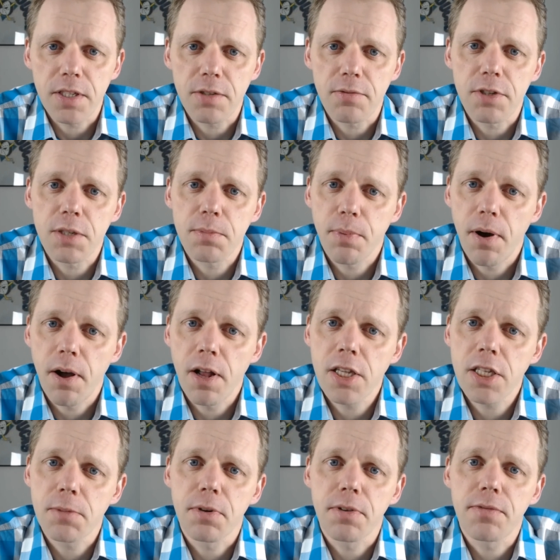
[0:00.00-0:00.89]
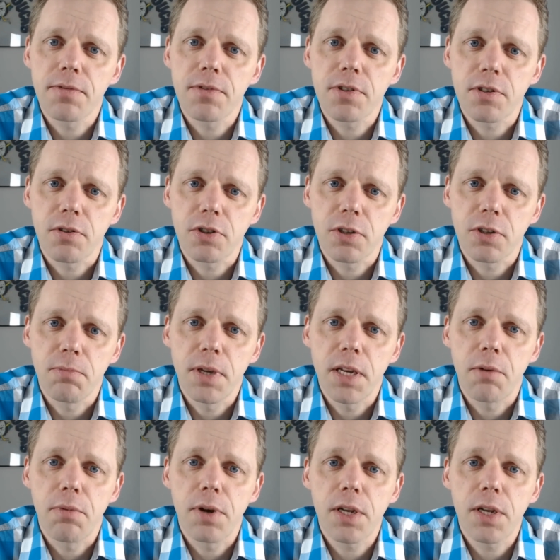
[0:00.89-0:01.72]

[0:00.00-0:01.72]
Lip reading: is responsible for social media,